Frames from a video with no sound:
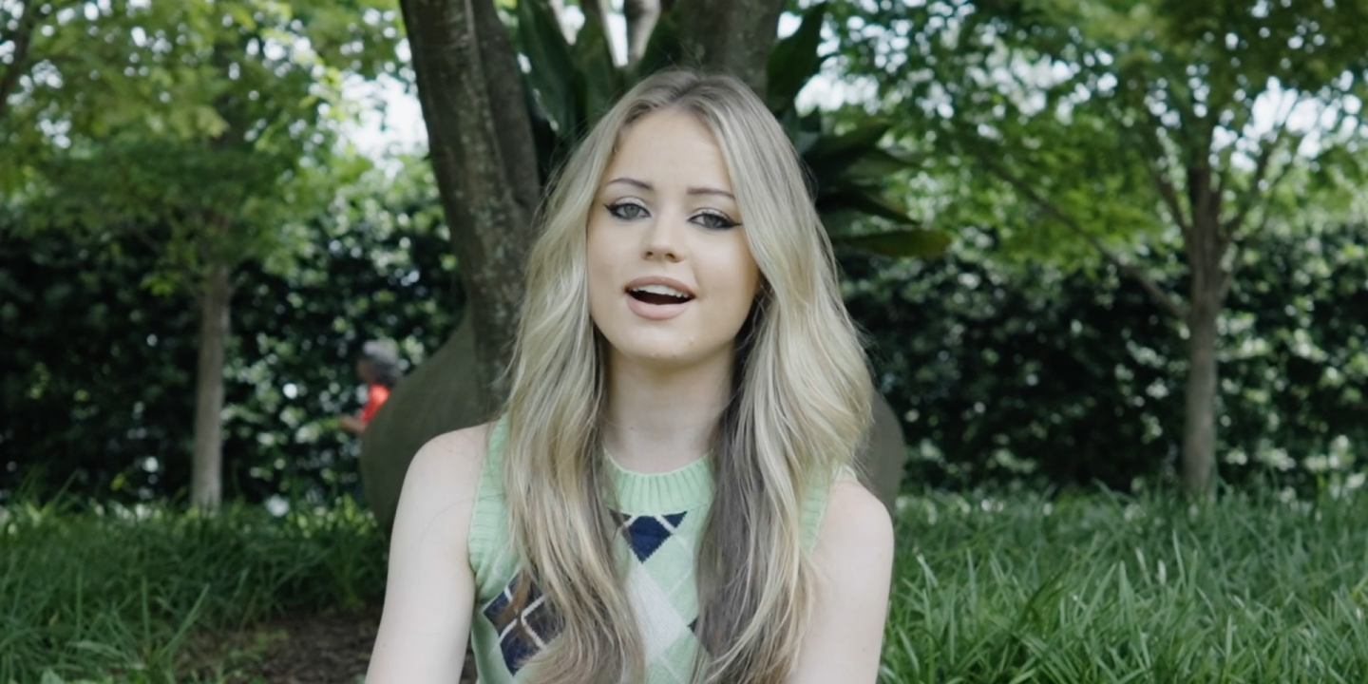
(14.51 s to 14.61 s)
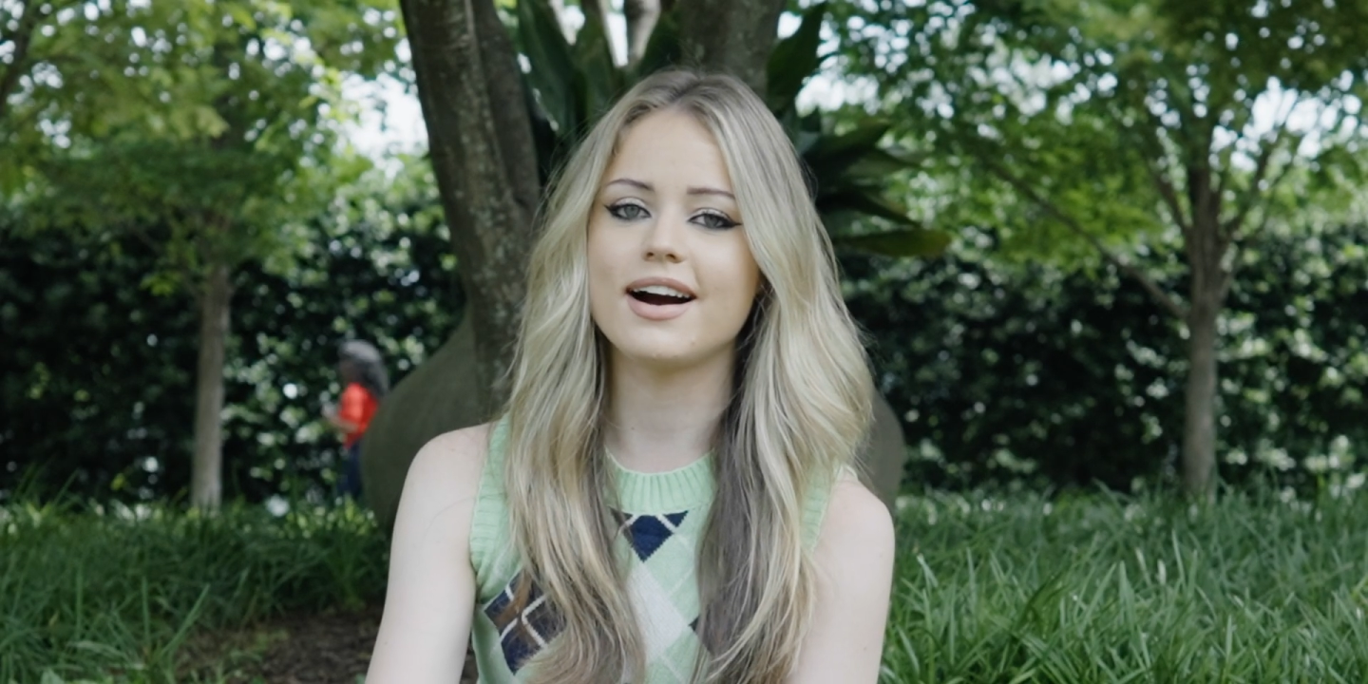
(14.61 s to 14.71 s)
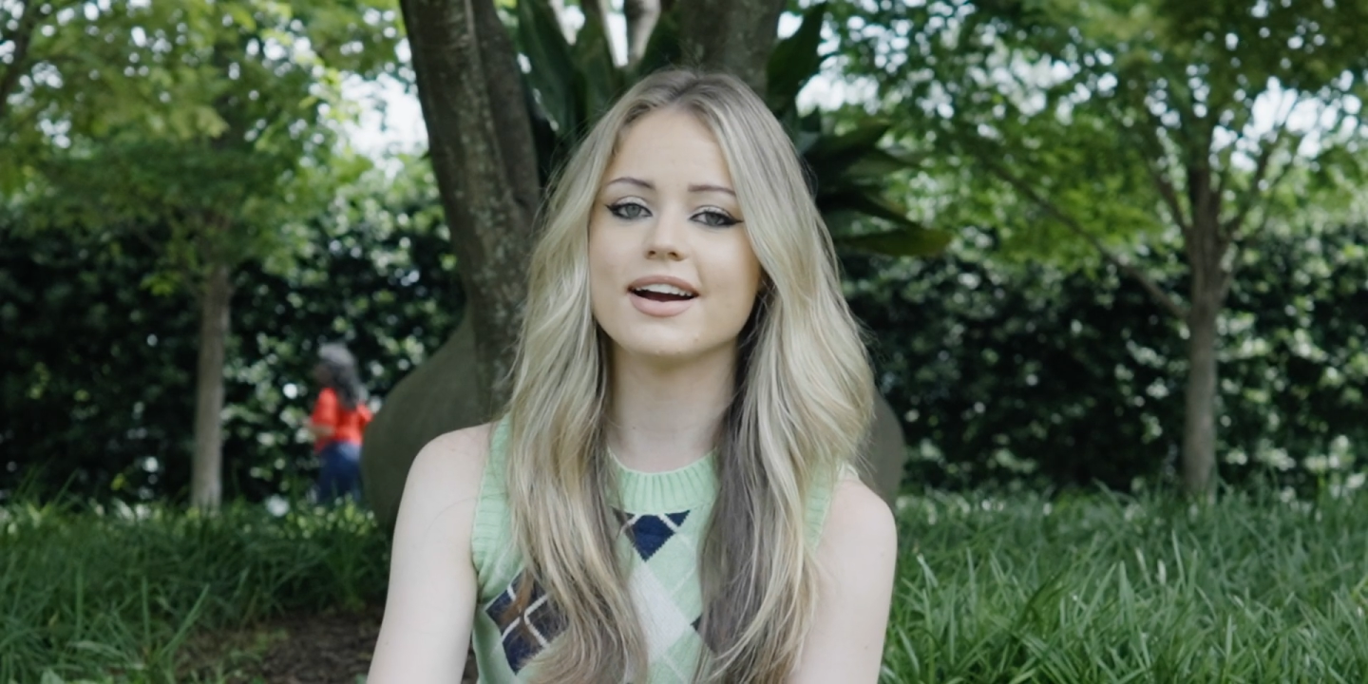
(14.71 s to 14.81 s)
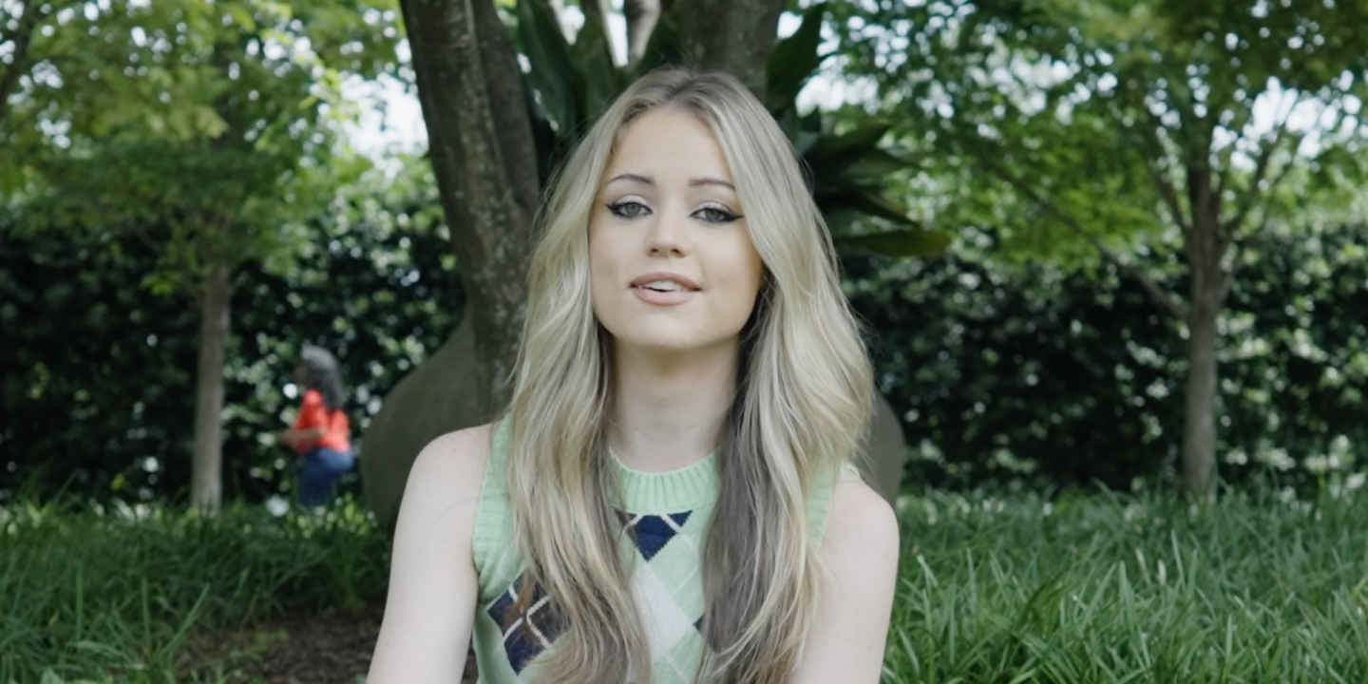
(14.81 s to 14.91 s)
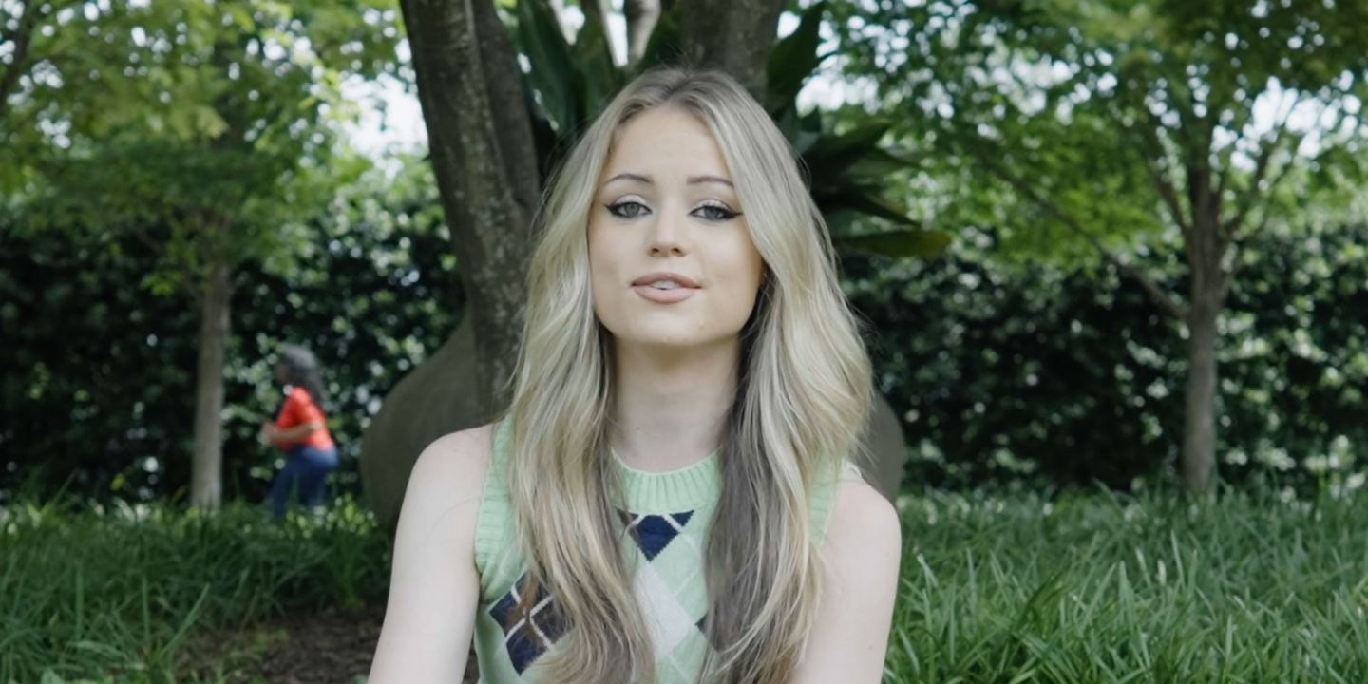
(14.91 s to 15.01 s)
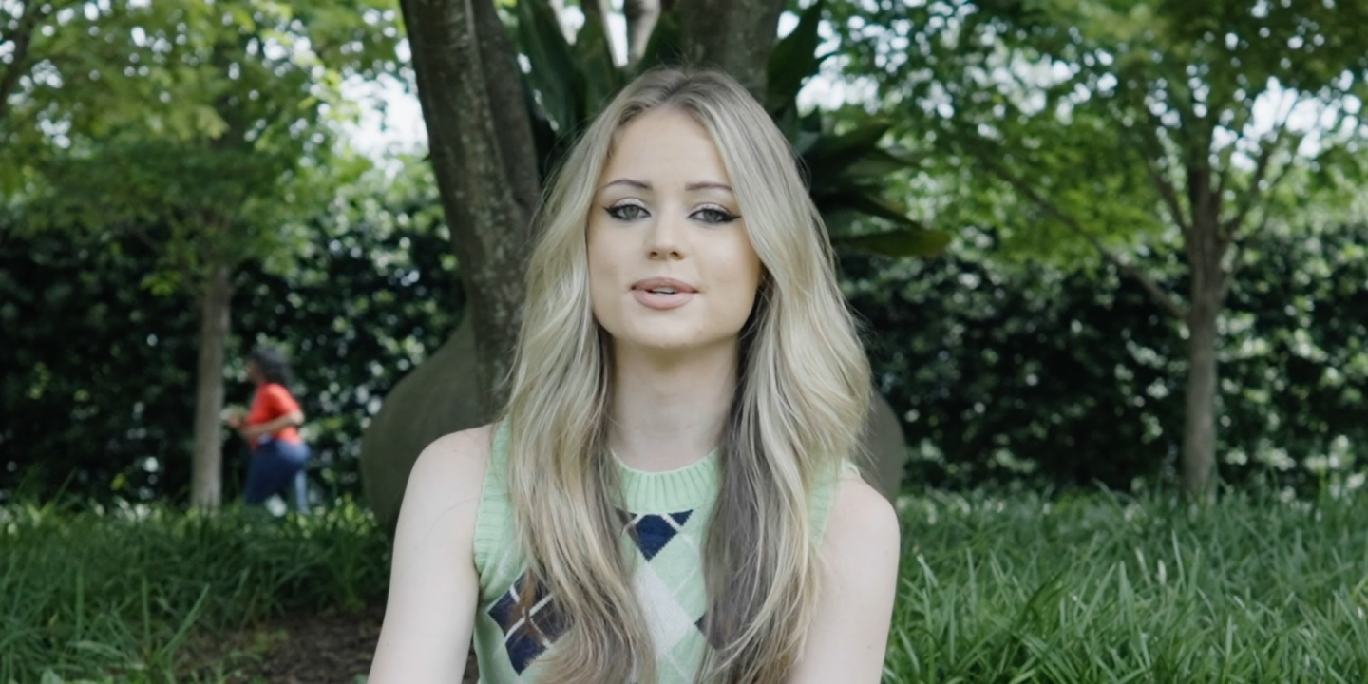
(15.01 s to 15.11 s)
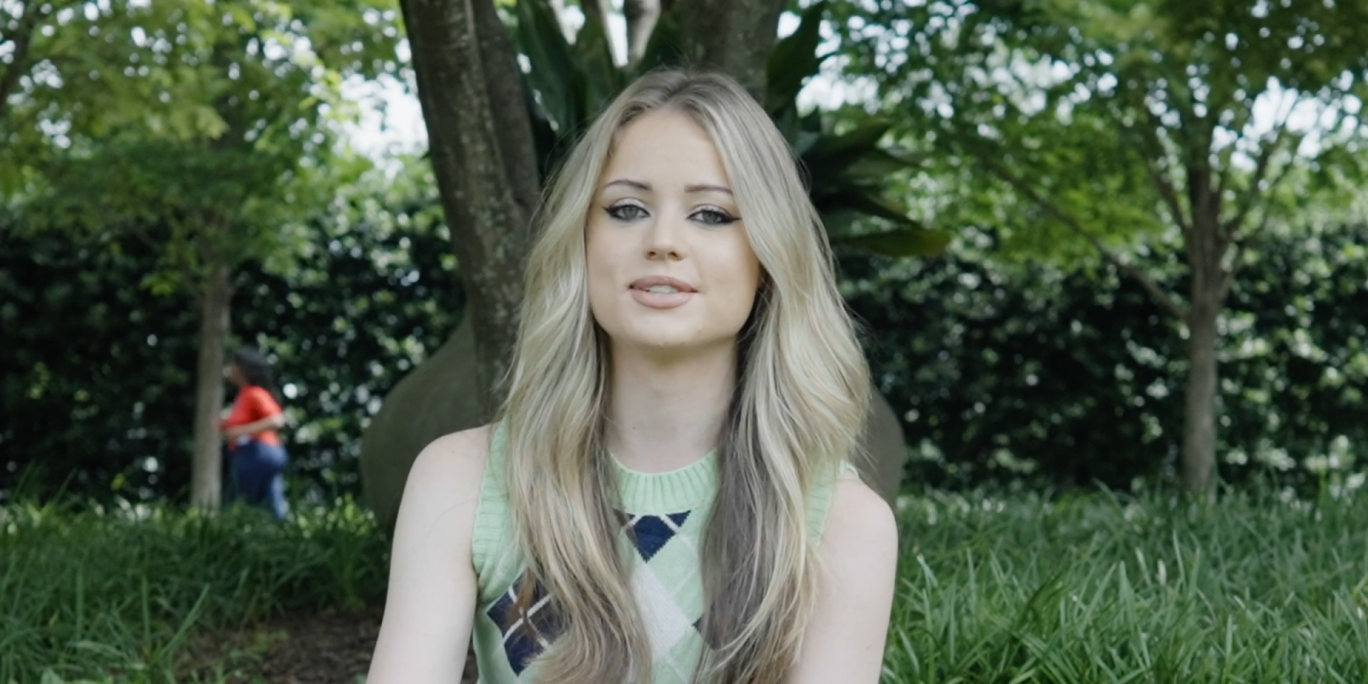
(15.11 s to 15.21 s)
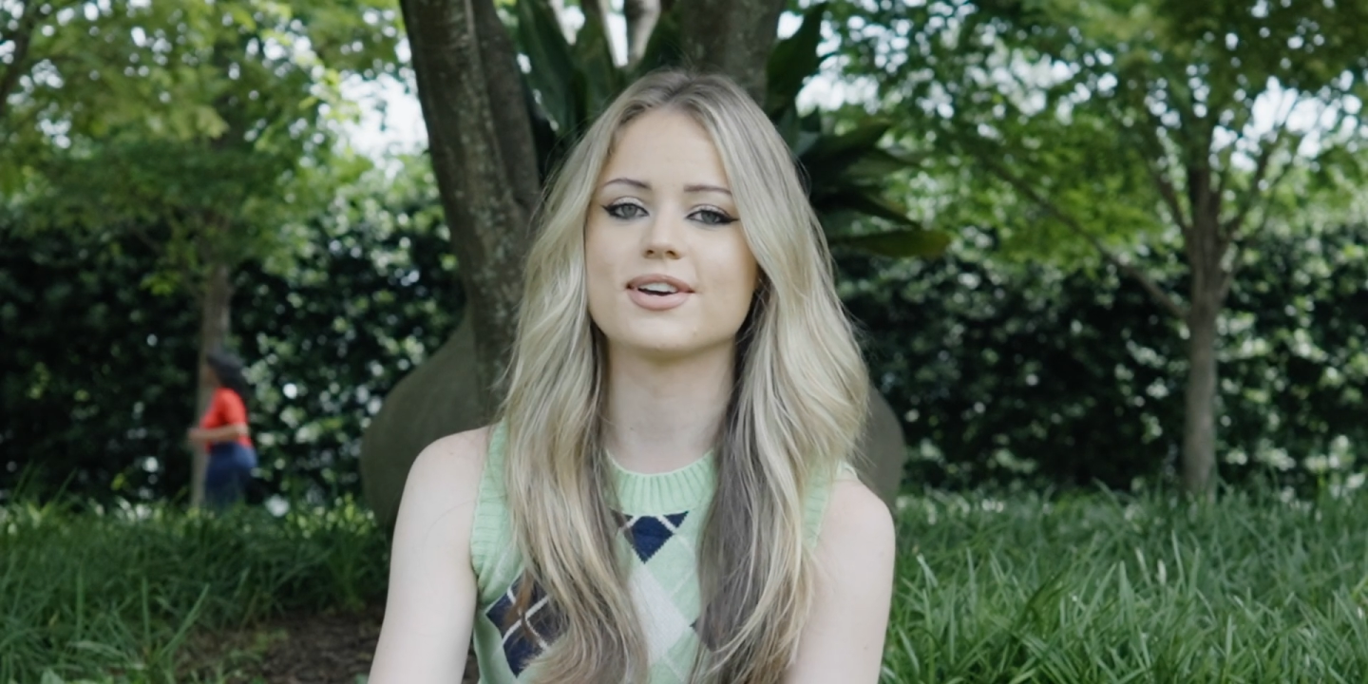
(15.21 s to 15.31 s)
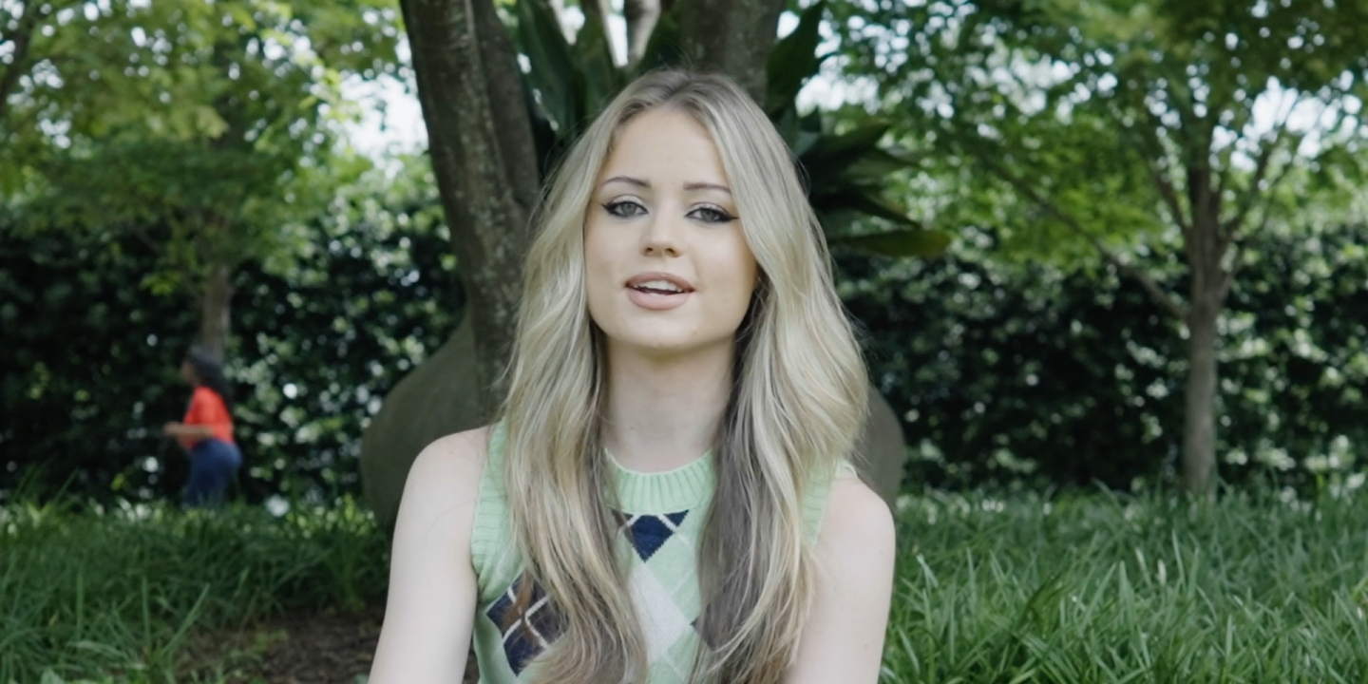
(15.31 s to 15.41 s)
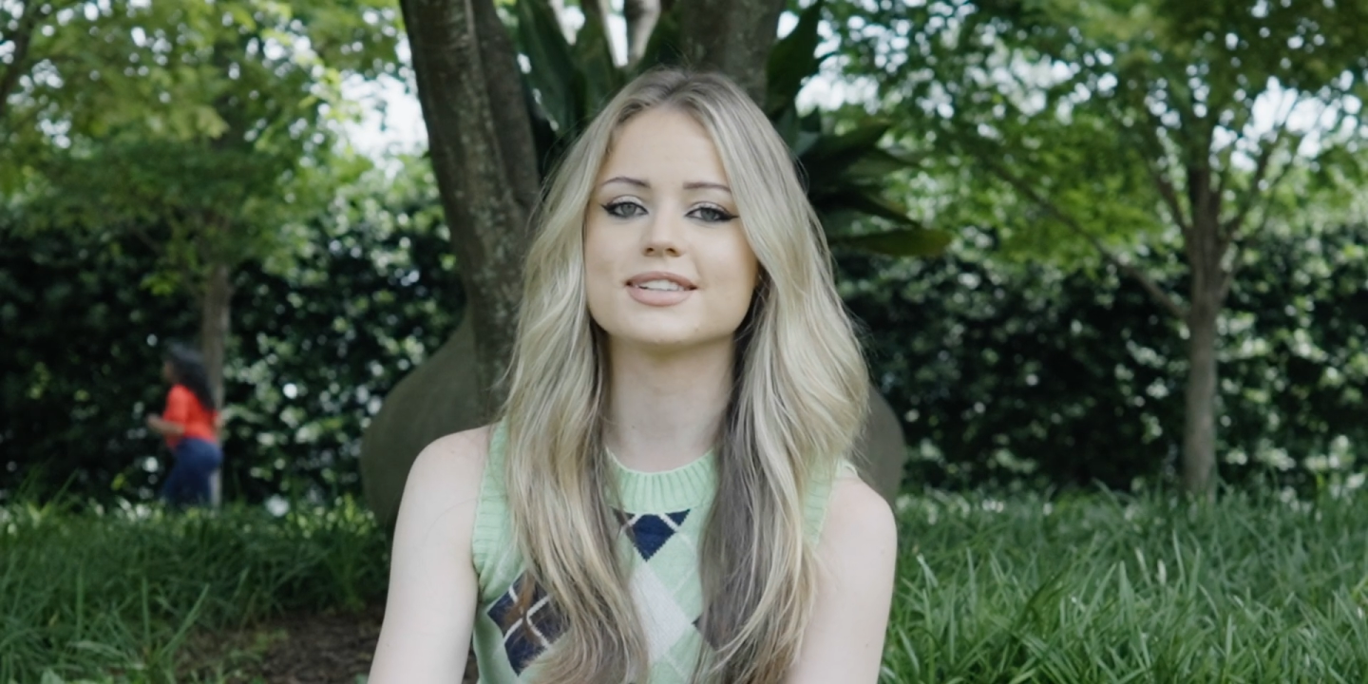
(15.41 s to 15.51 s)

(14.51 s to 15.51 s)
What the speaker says: I have always had